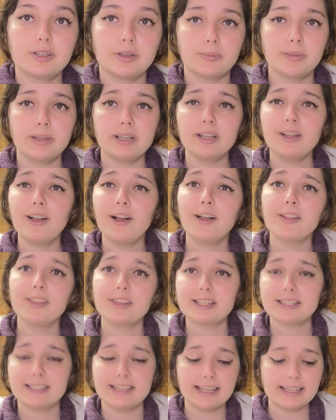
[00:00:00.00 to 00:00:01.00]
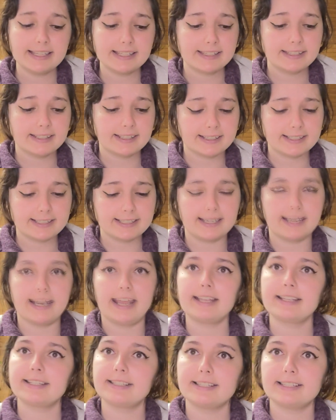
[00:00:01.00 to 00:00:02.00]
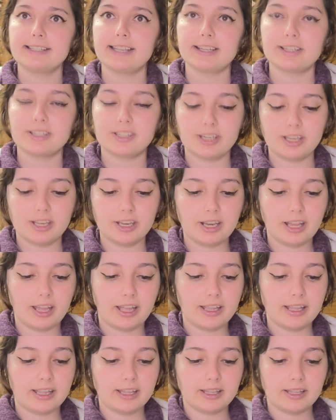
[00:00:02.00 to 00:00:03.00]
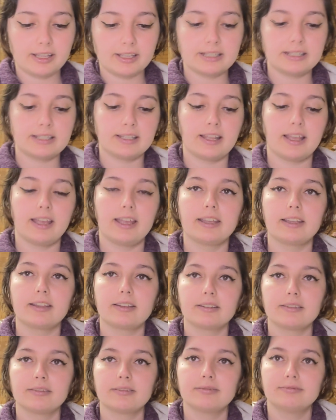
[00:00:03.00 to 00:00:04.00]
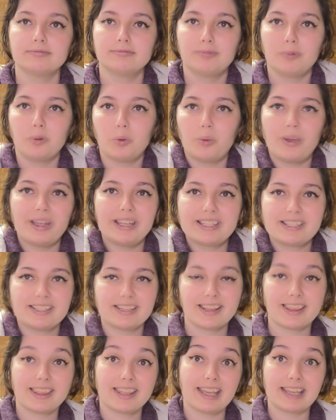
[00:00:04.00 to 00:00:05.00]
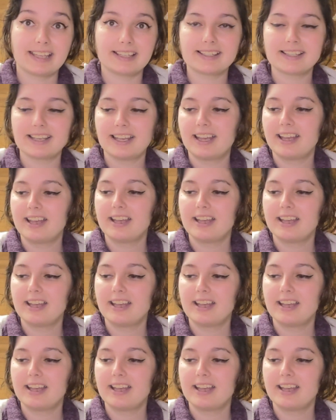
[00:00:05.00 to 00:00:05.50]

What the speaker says: So I'm going to call this next section Ayaka's, like, waist things.